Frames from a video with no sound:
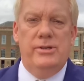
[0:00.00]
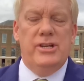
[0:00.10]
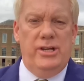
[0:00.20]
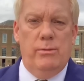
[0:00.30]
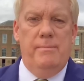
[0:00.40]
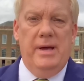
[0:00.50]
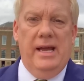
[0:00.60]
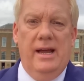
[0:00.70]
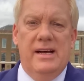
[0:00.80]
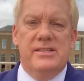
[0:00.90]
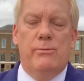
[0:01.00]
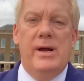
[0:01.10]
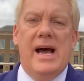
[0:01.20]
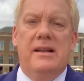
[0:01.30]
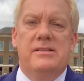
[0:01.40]
to you and me as a
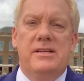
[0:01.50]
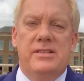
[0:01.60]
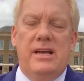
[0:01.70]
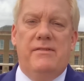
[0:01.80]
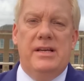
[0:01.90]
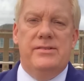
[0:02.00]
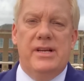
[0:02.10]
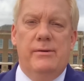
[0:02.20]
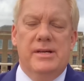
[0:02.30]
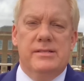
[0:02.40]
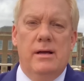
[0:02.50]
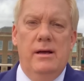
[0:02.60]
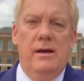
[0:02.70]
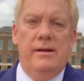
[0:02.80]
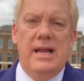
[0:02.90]
reality TV series.
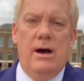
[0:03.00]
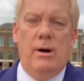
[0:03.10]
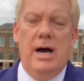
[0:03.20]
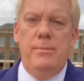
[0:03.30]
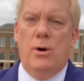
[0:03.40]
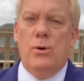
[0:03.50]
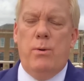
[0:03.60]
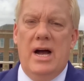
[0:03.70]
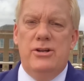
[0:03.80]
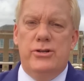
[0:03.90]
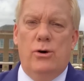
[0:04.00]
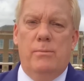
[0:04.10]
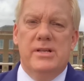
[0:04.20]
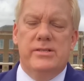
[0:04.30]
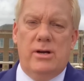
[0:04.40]
Now, I'm not quite sure,
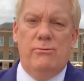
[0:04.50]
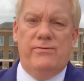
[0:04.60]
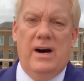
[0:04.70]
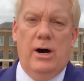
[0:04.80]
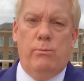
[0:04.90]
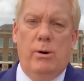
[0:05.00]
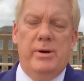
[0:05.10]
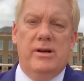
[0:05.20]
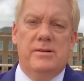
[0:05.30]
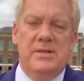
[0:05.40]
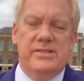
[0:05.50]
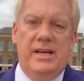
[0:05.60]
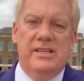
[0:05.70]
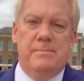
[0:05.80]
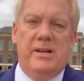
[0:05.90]
but so far, what we're going to be
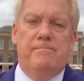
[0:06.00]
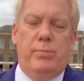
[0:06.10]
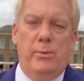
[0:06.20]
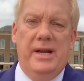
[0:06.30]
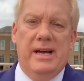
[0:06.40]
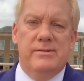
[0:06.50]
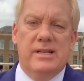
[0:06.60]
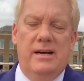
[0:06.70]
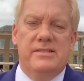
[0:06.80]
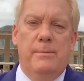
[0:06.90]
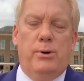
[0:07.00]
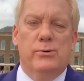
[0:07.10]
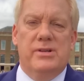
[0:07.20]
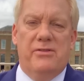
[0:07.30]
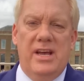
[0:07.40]
seeing is a bit of booing outside St.
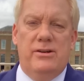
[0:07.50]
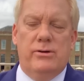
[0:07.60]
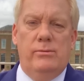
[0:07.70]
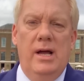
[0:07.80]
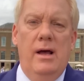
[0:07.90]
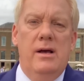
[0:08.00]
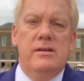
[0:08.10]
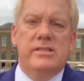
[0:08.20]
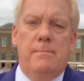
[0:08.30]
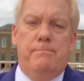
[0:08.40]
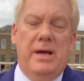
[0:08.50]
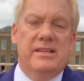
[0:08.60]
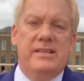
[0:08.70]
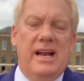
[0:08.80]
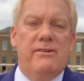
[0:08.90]
Paul's Cathedral, some
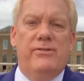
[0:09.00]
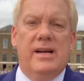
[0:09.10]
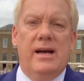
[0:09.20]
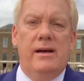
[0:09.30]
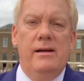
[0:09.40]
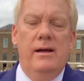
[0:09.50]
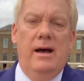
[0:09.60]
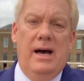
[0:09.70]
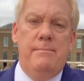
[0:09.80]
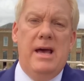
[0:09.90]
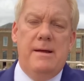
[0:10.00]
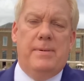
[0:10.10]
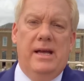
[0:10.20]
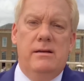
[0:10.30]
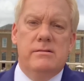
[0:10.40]
bits in Africa, and
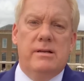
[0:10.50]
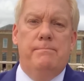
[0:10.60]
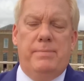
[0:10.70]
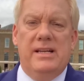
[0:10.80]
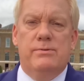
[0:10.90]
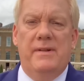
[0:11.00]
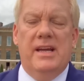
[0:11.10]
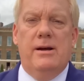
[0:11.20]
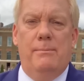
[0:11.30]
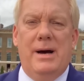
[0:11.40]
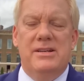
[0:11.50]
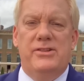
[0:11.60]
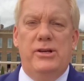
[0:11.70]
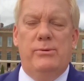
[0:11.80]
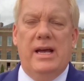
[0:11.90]
maybe some bits when they come back to
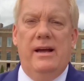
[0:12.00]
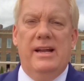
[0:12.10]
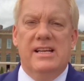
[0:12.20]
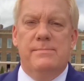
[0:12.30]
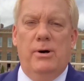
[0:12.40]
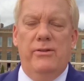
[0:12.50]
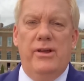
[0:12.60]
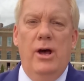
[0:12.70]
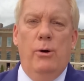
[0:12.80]
the UK next month